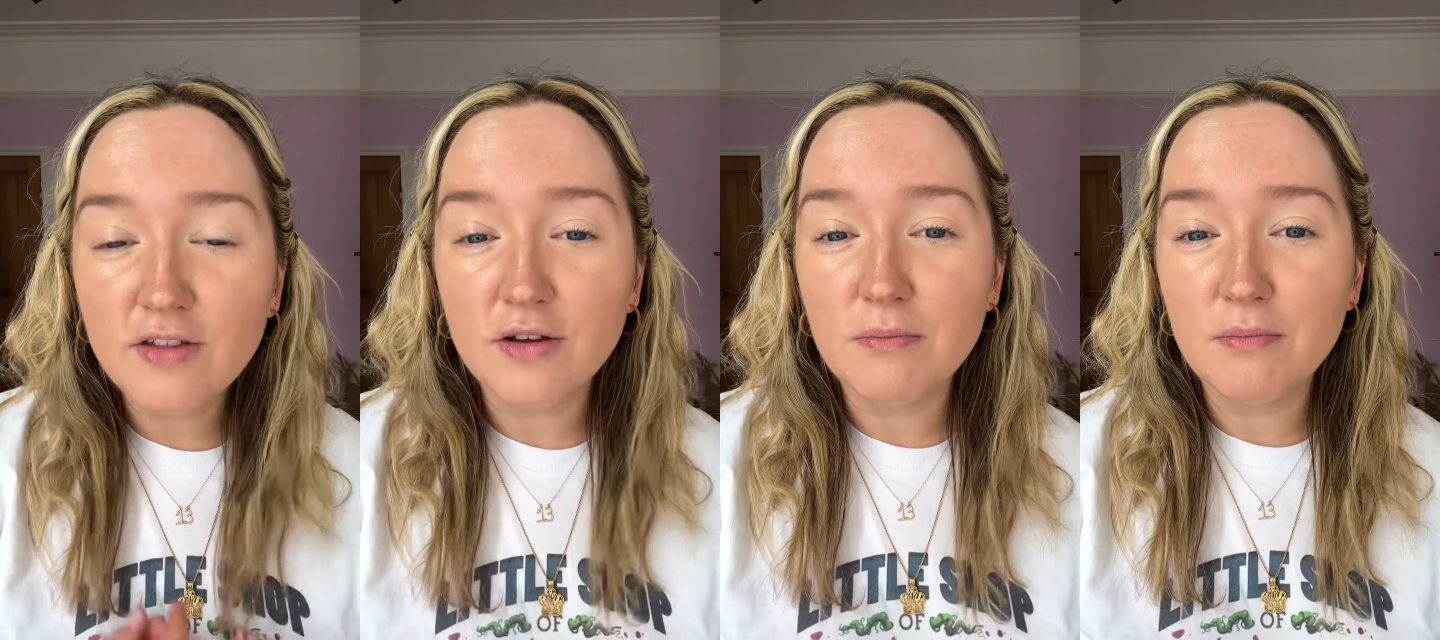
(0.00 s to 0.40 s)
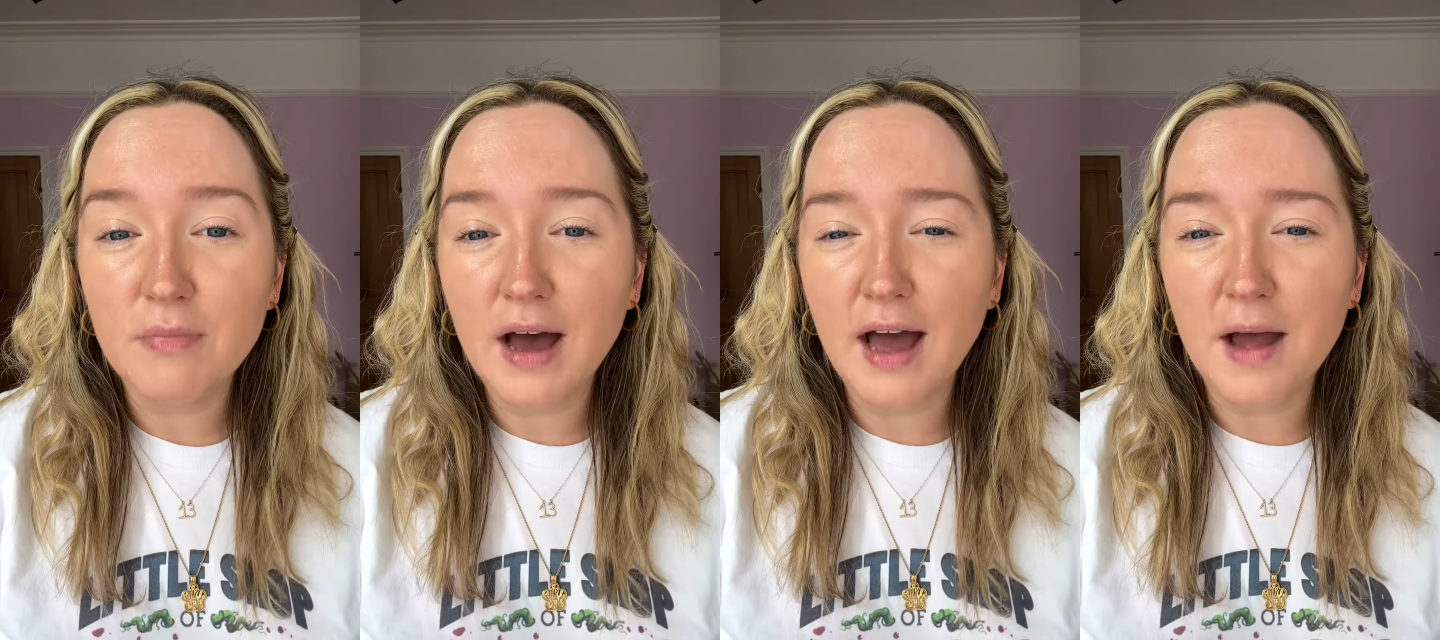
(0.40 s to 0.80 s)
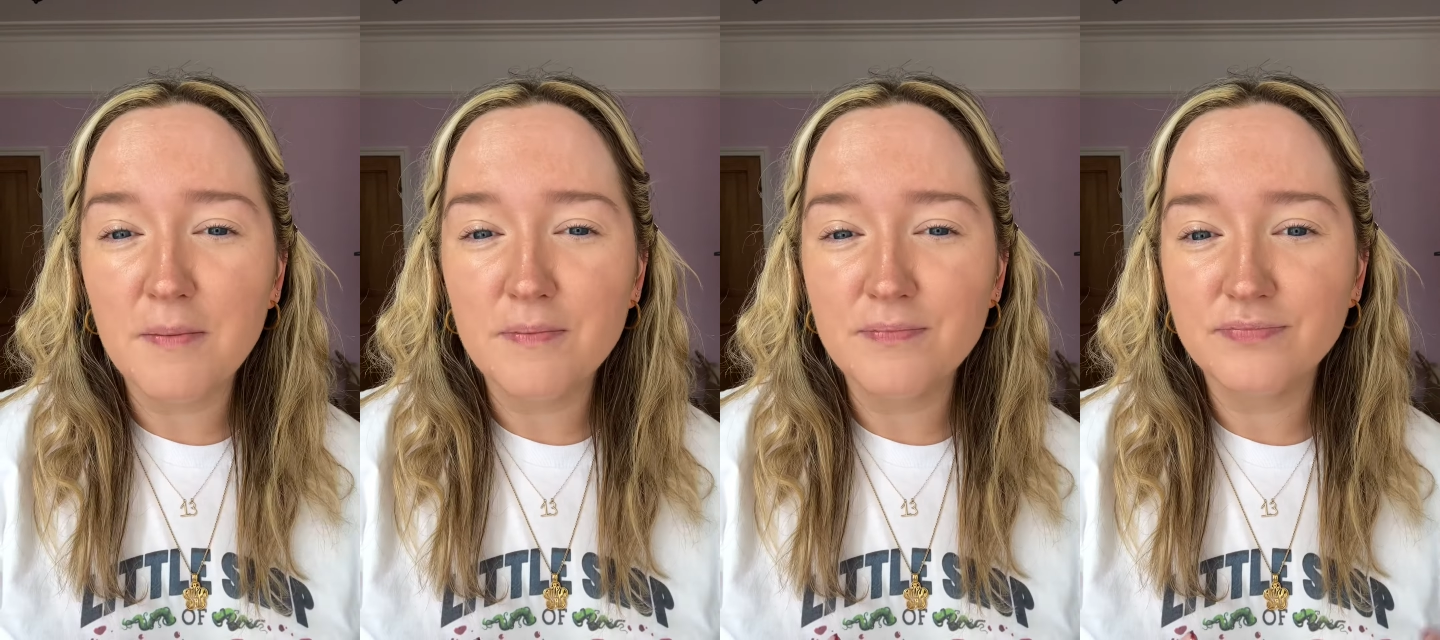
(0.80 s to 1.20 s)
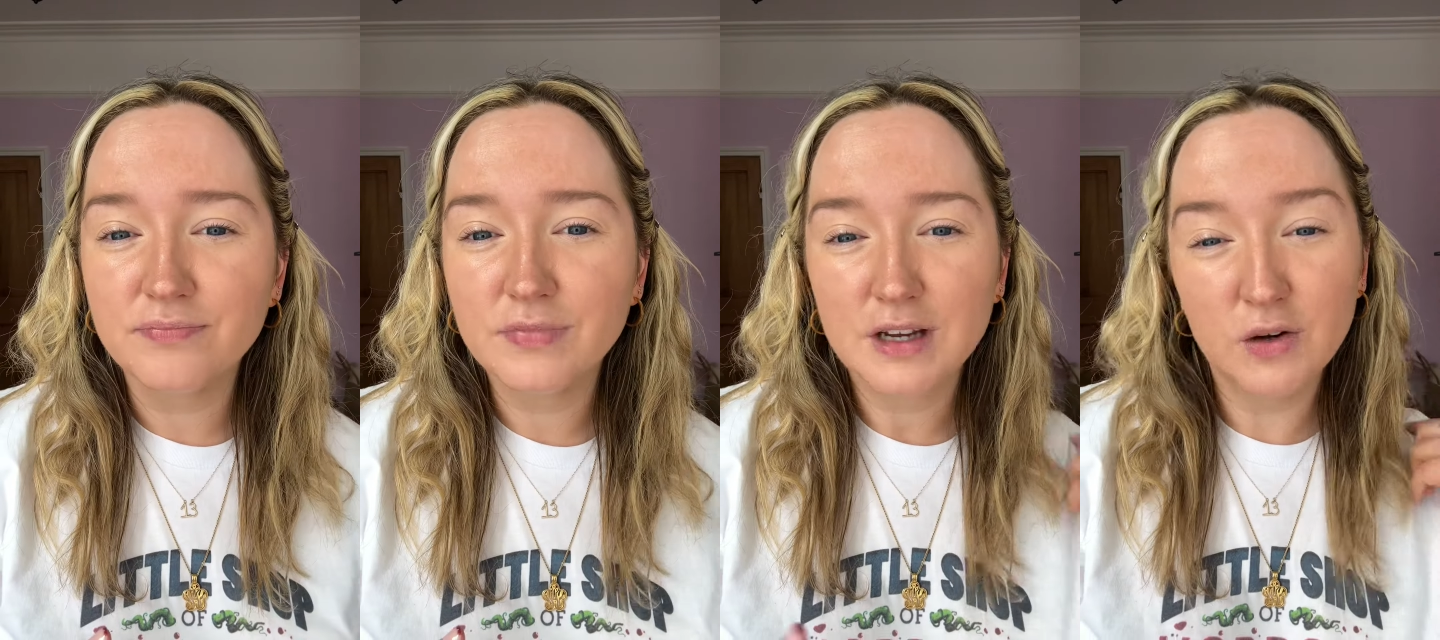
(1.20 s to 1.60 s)
them
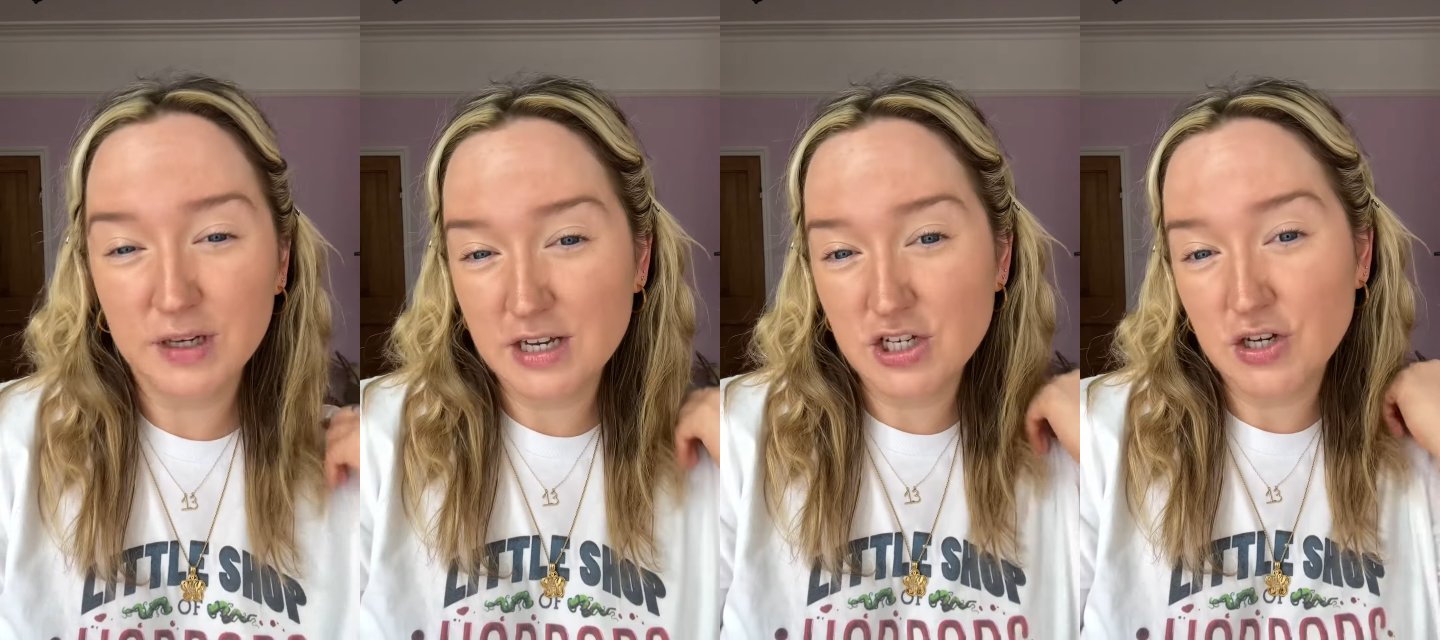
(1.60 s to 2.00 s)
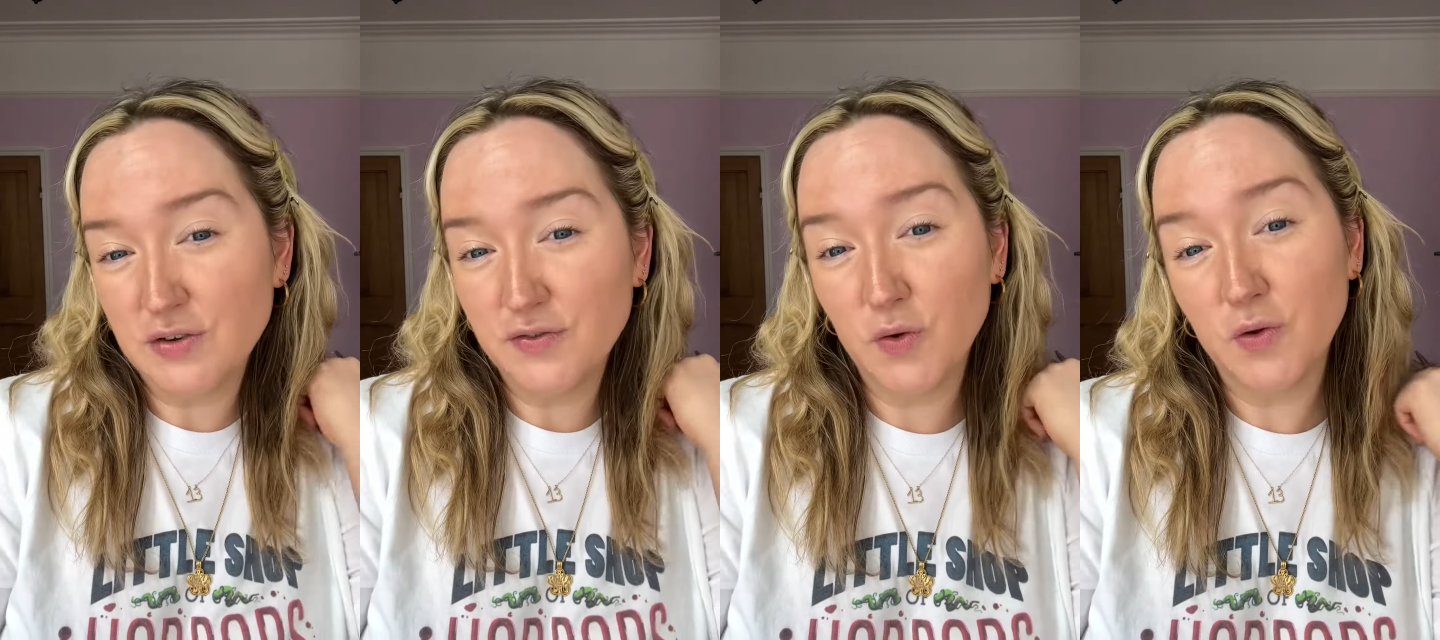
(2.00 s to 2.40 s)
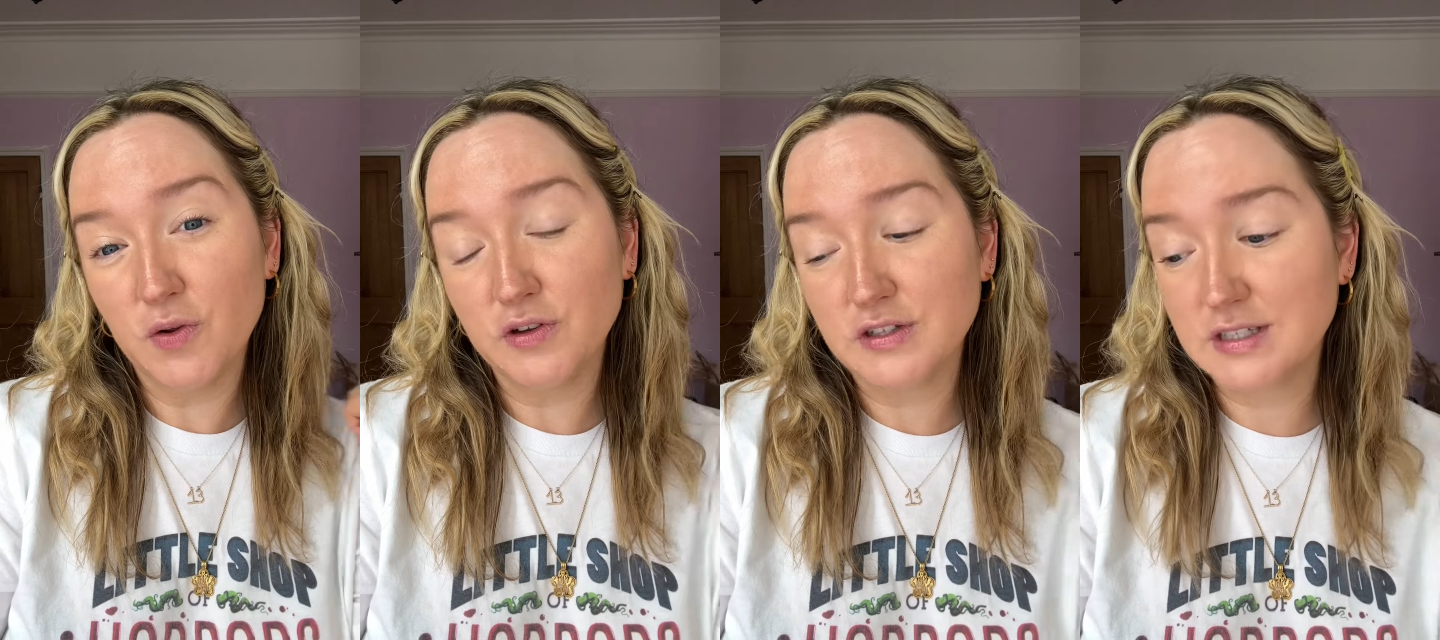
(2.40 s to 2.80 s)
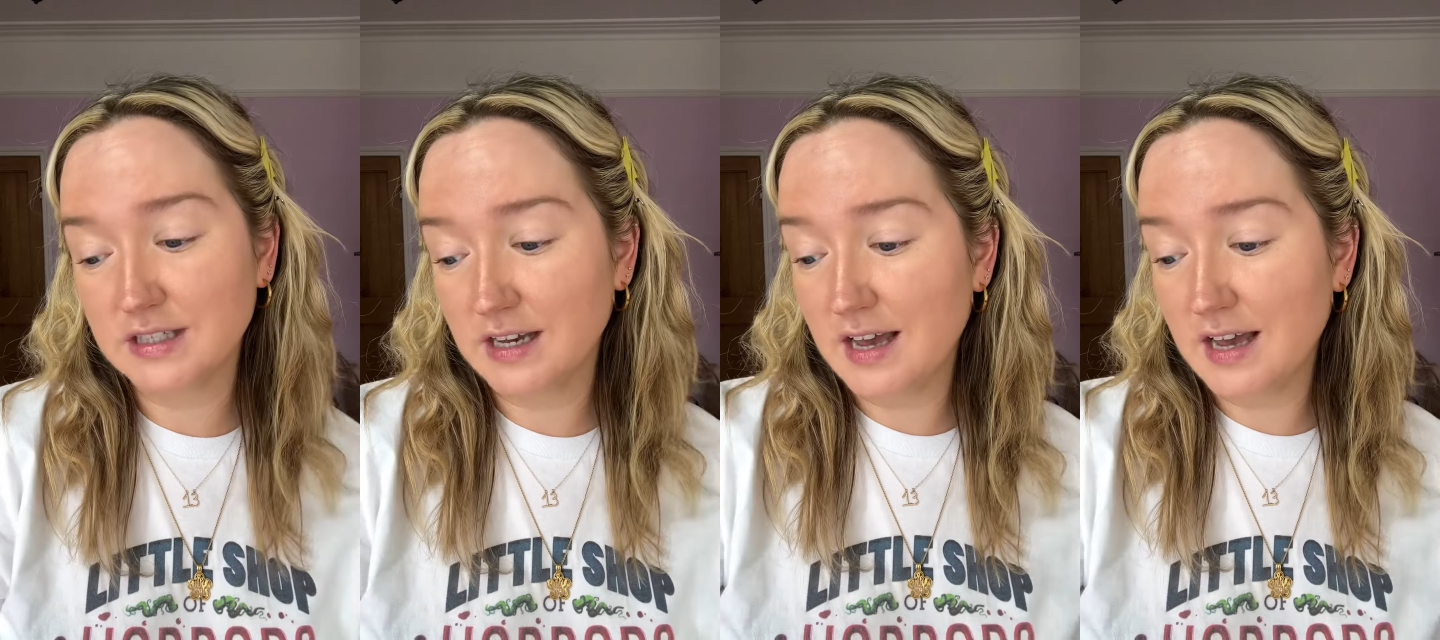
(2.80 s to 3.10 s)
looking too false.